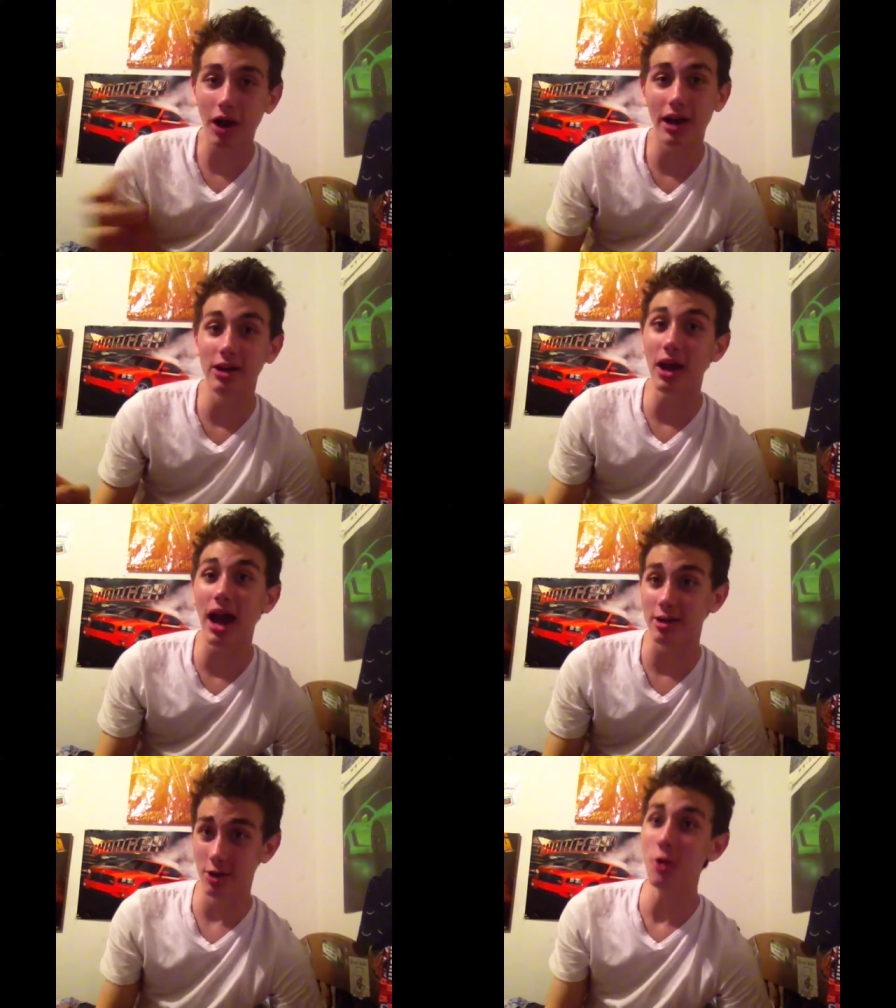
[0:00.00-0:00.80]
I,
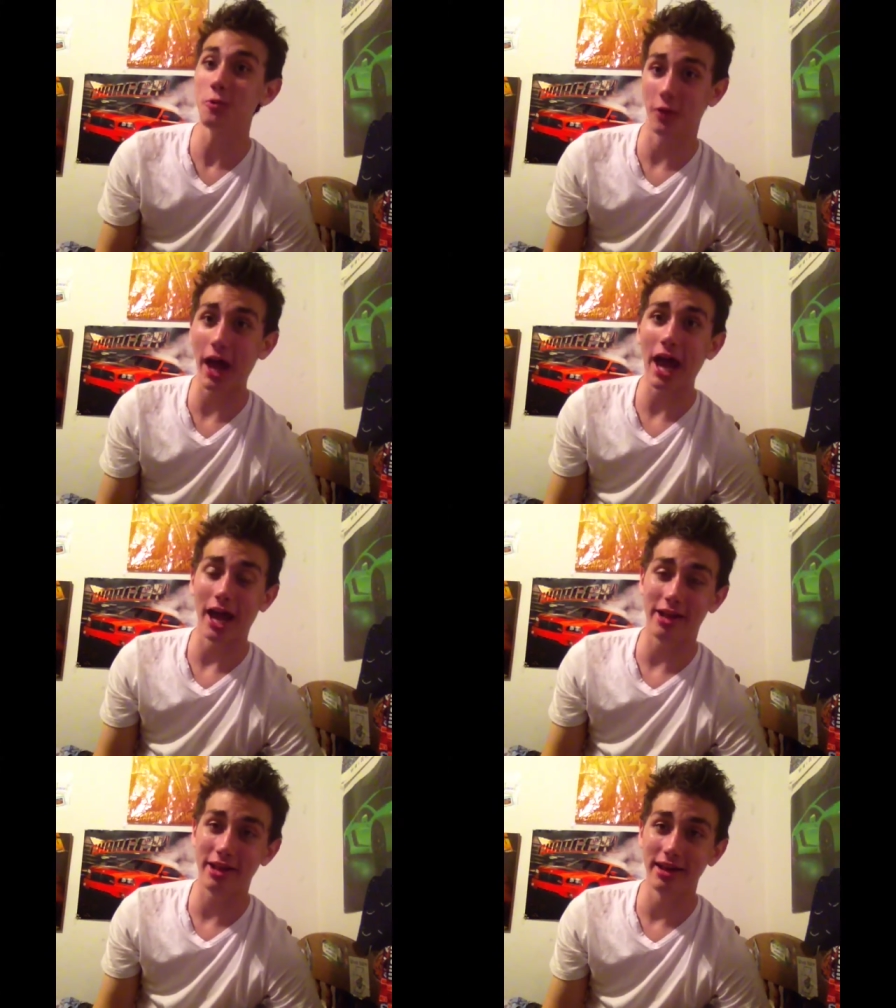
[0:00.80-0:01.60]
I knew
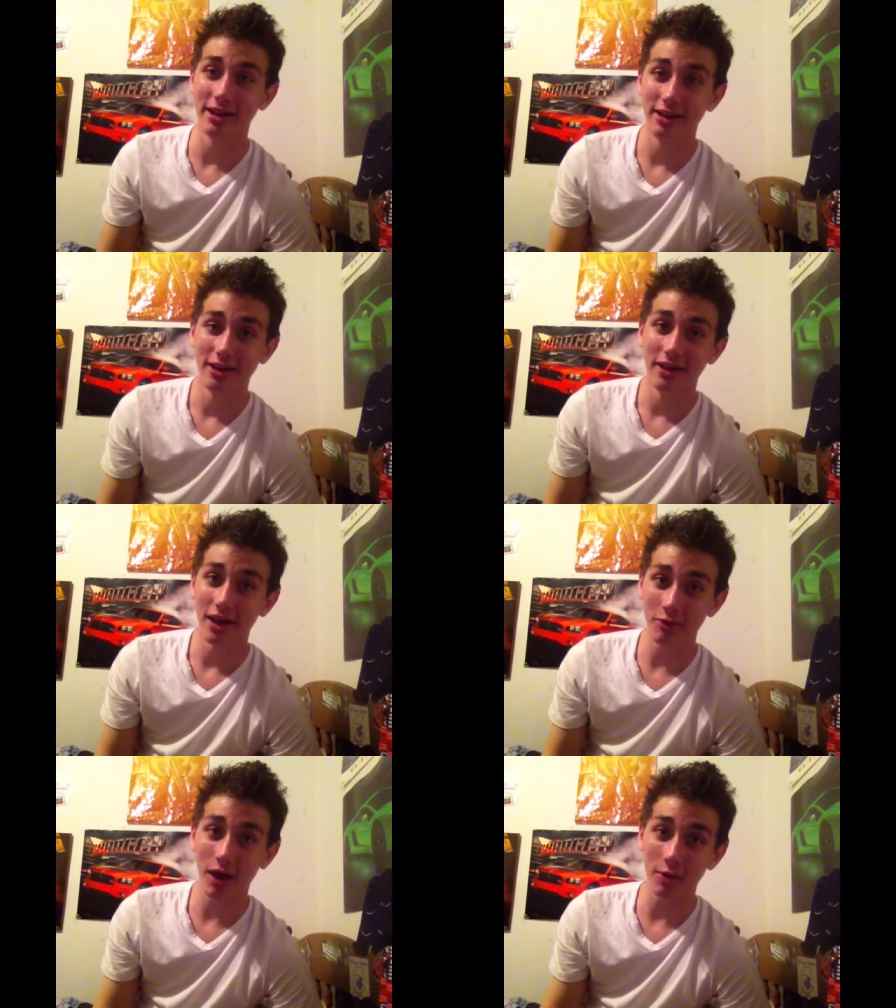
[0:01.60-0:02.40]
that.
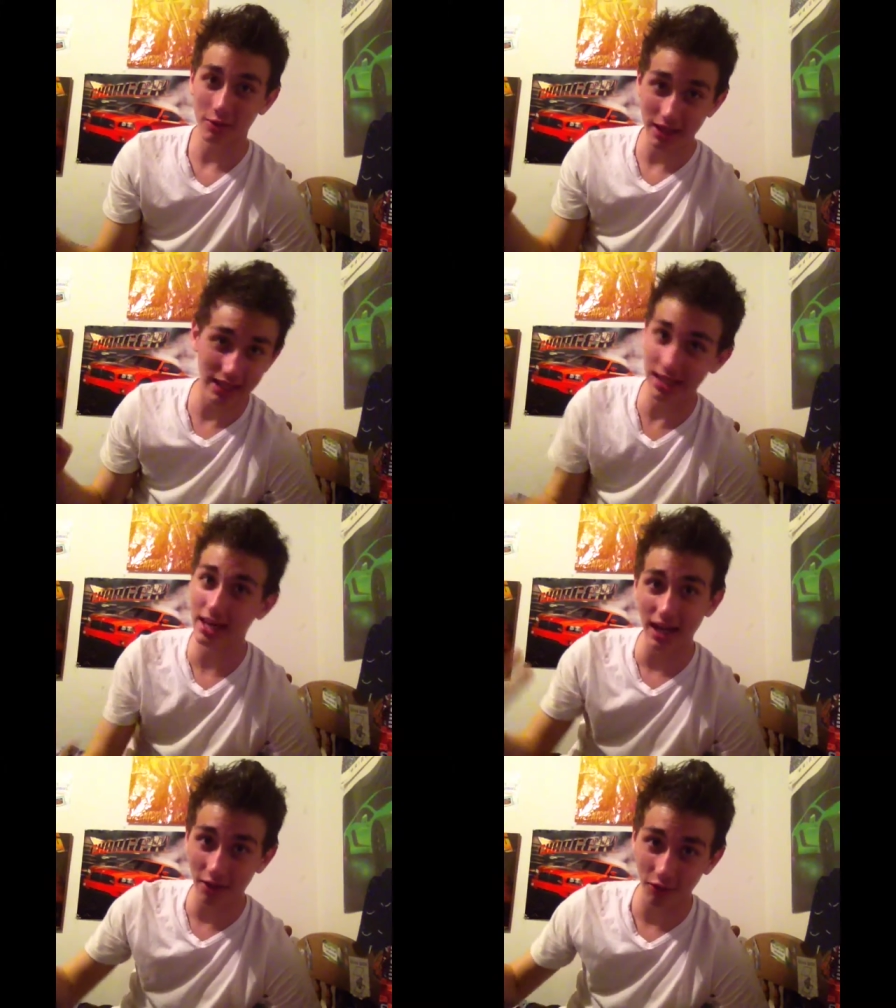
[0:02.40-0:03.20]
That's why I would
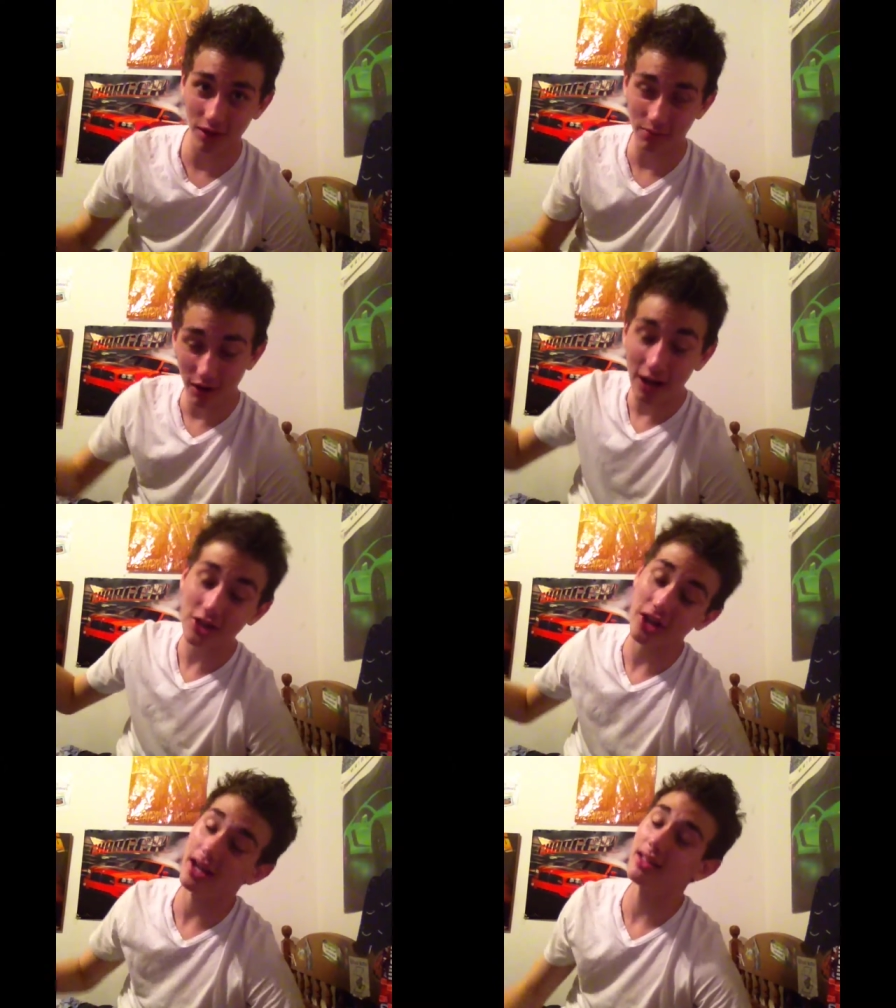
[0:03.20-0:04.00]
delete every
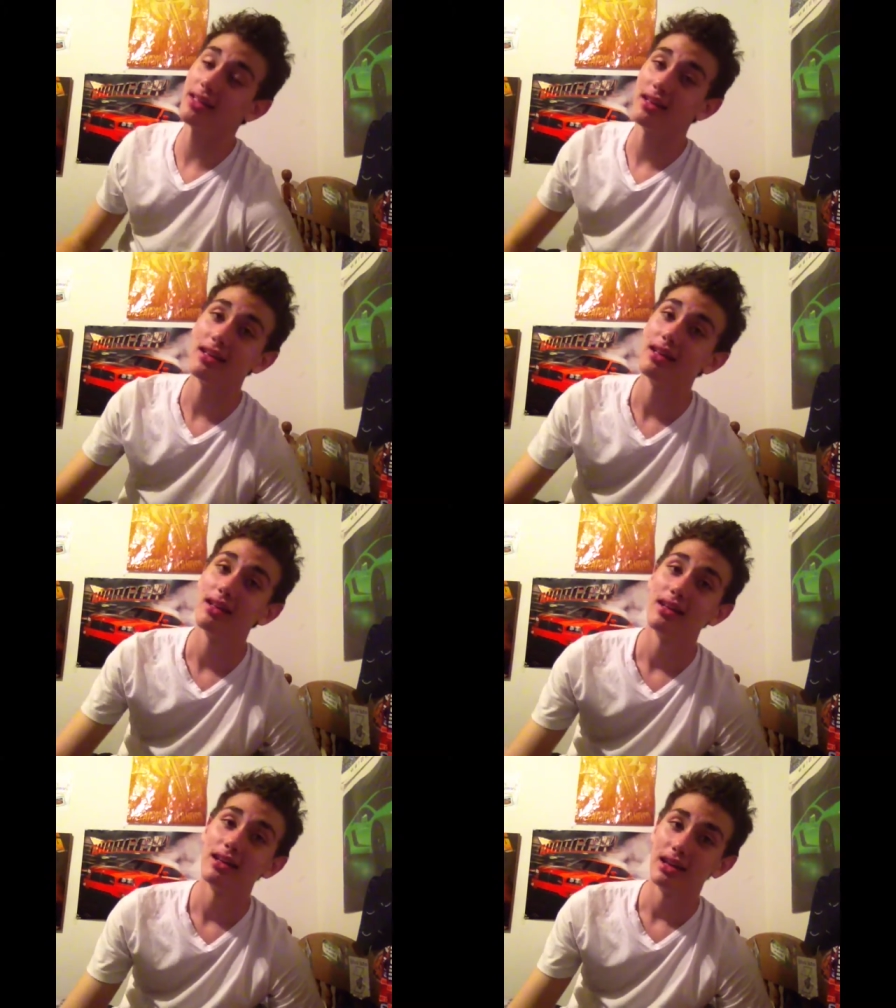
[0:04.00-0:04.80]
project.
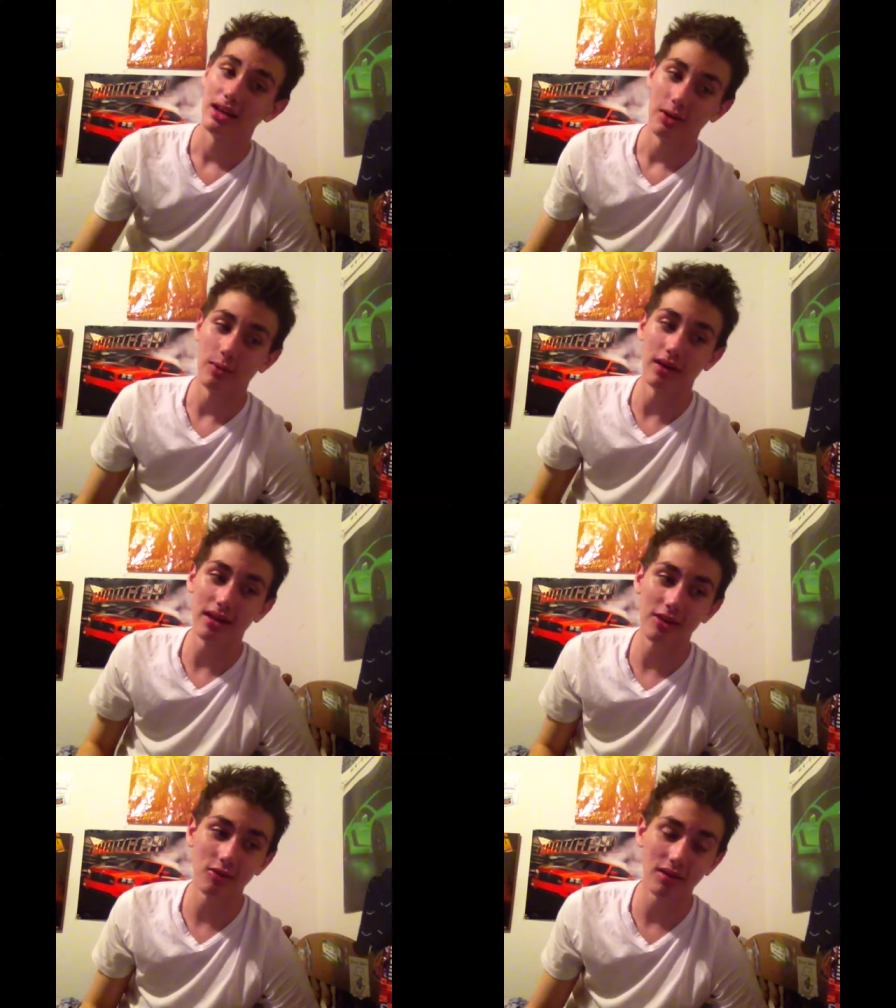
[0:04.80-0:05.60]
When,
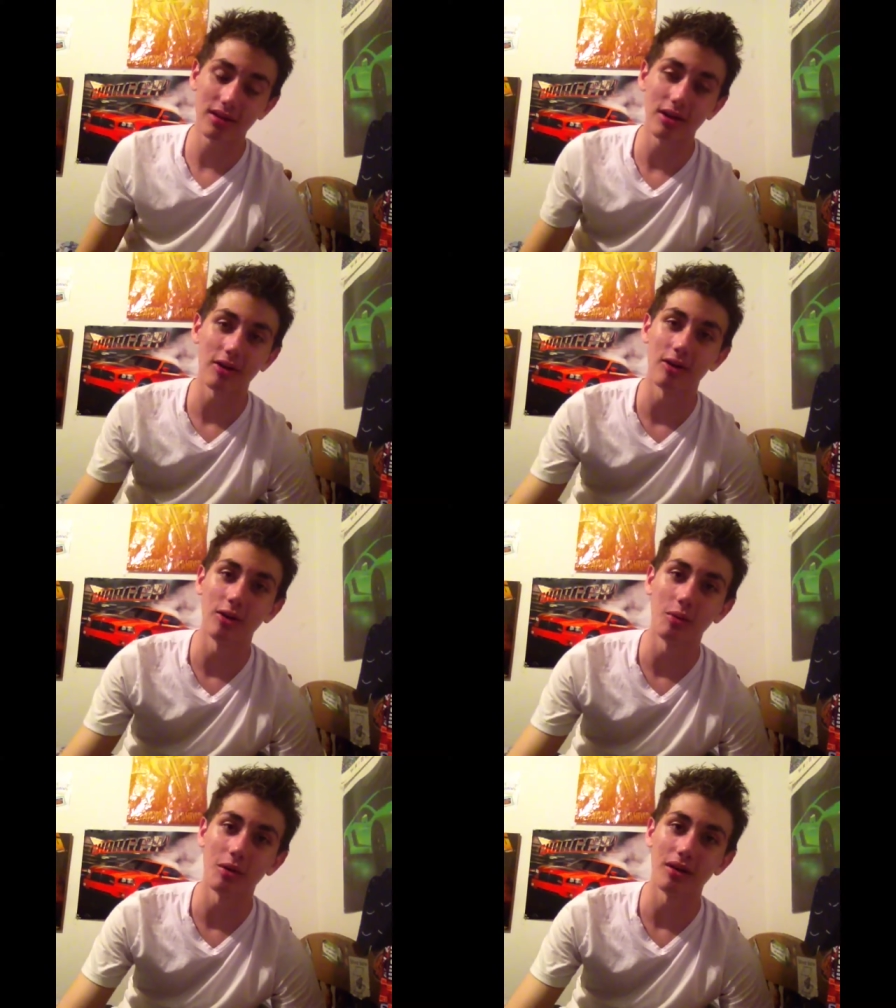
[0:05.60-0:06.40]
as soon as I started a
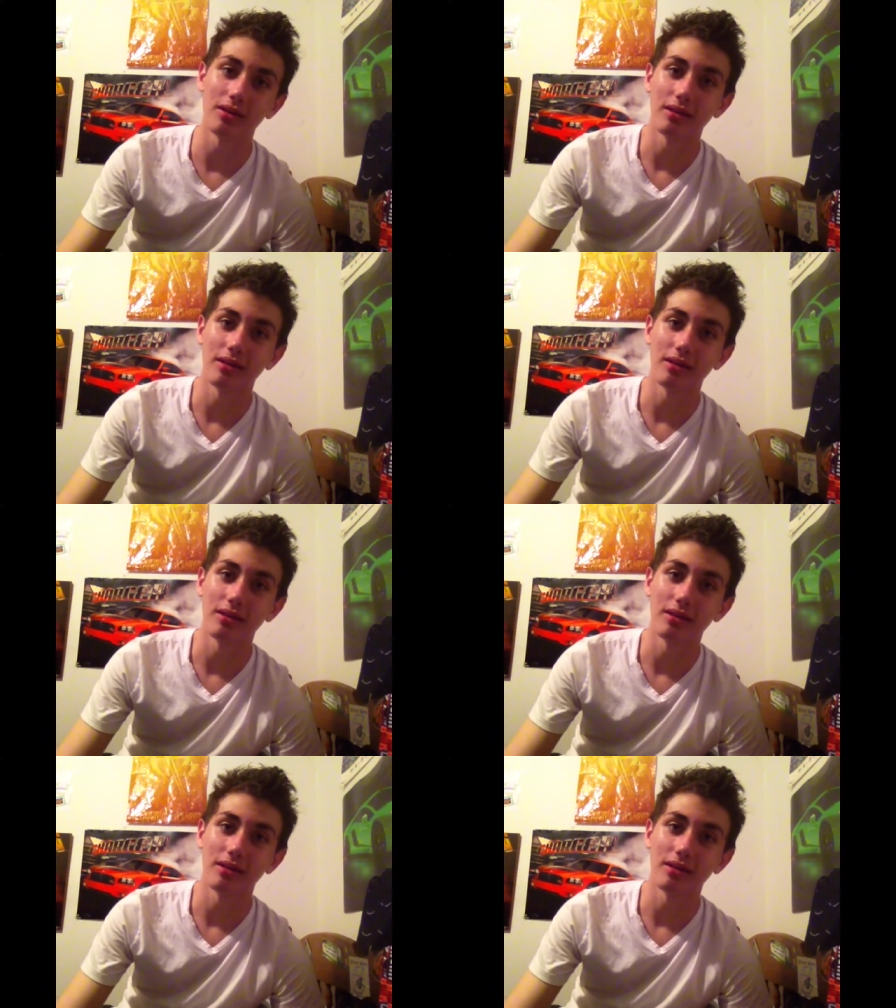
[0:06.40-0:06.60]
new one.